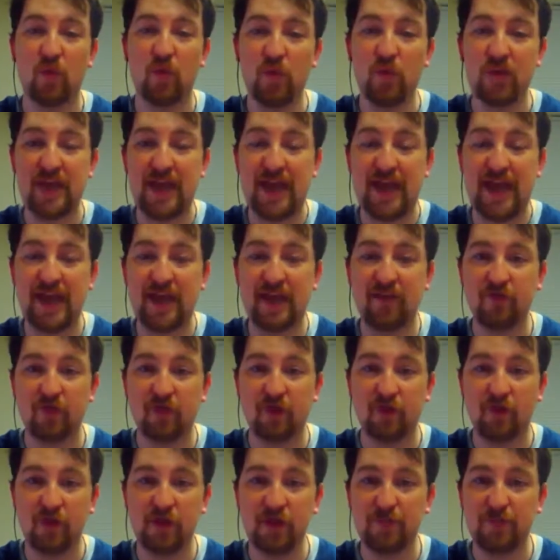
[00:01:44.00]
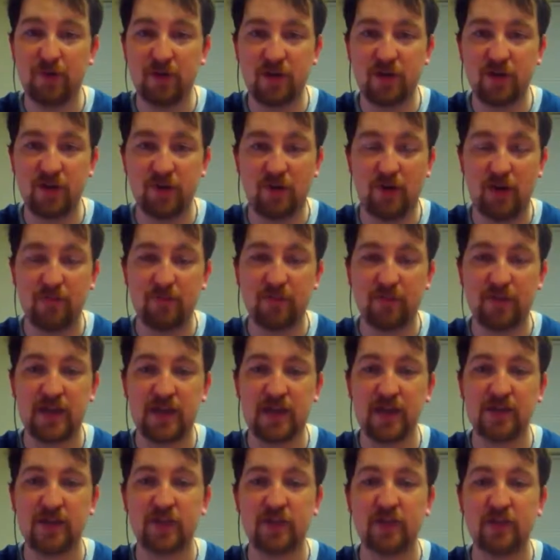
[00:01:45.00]
We have already put in our
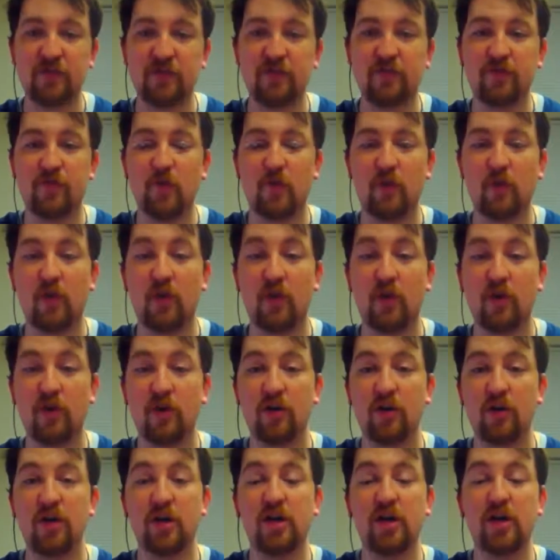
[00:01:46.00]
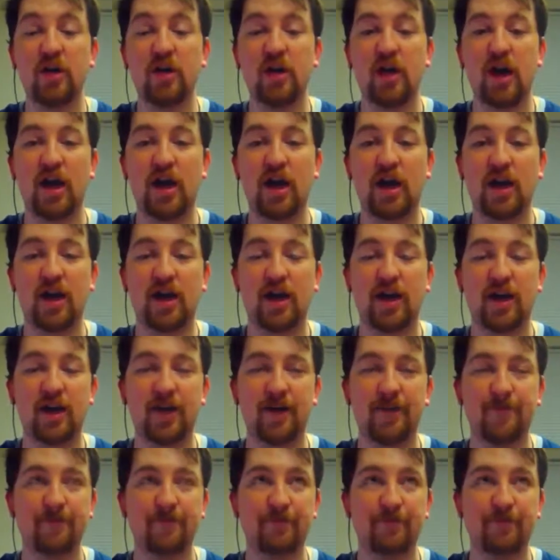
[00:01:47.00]
application for
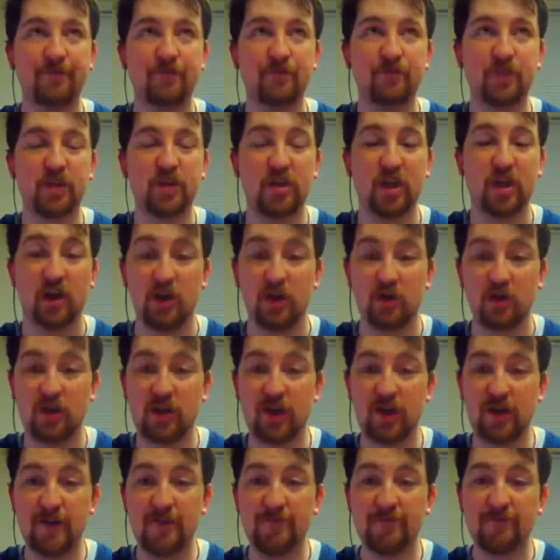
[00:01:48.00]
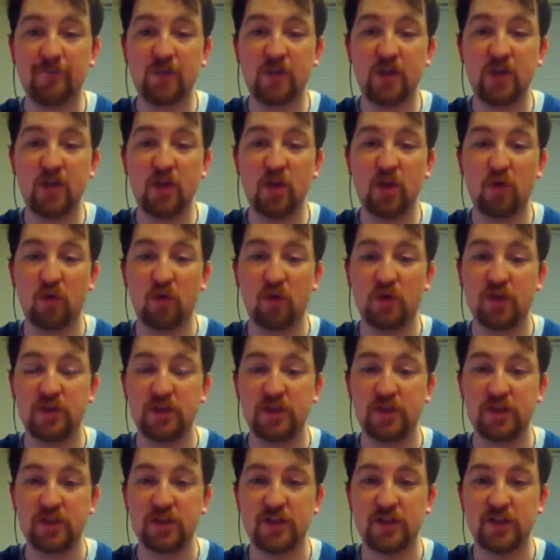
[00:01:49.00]
Canuga, which
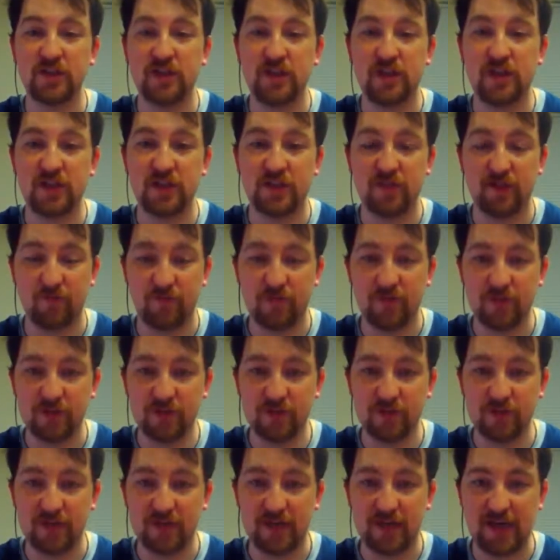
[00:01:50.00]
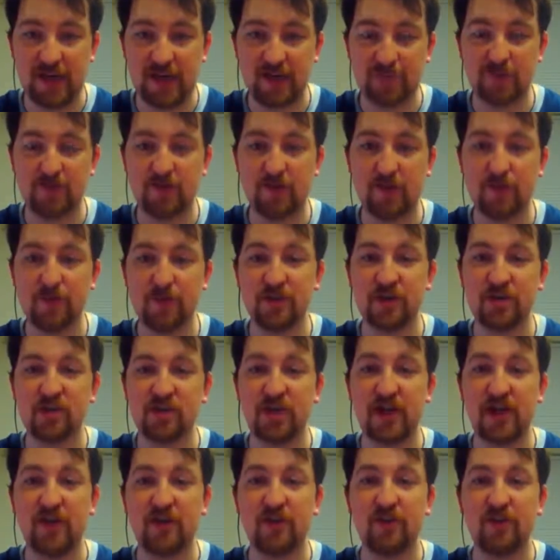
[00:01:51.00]
is the convention that happens up in
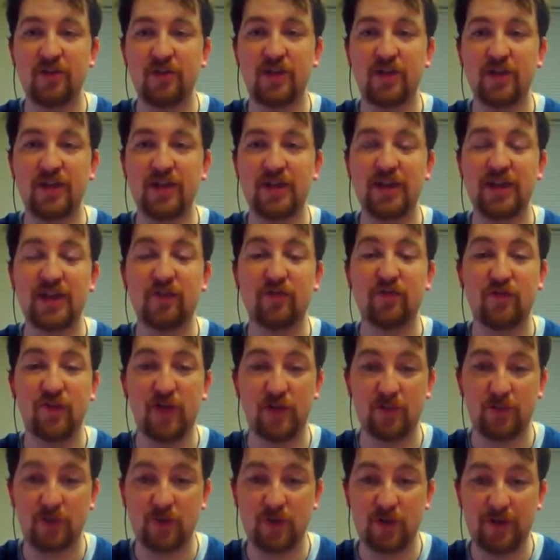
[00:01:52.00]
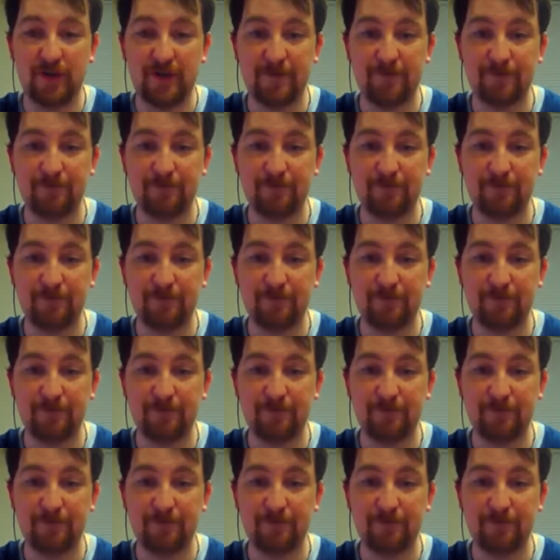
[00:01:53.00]
Chattanooga in February.